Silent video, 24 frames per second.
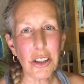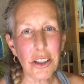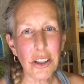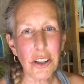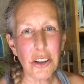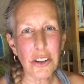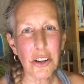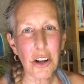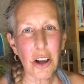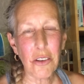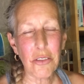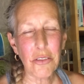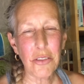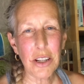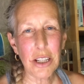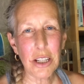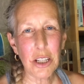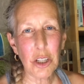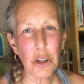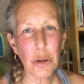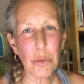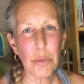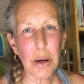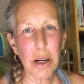you're not
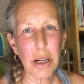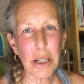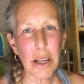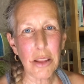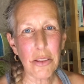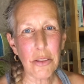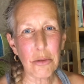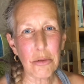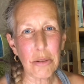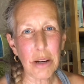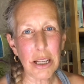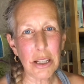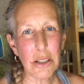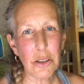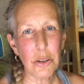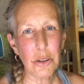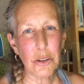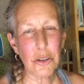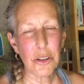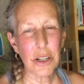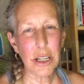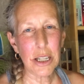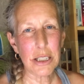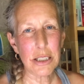feeding your body the right
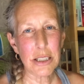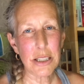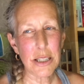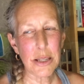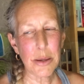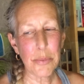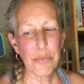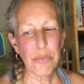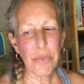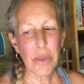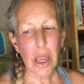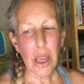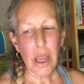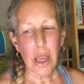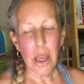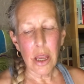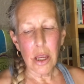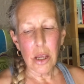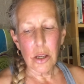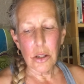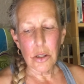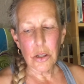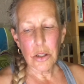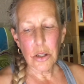nutrients.
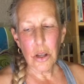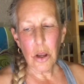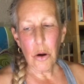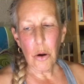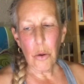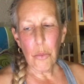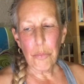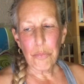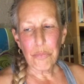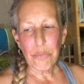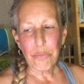So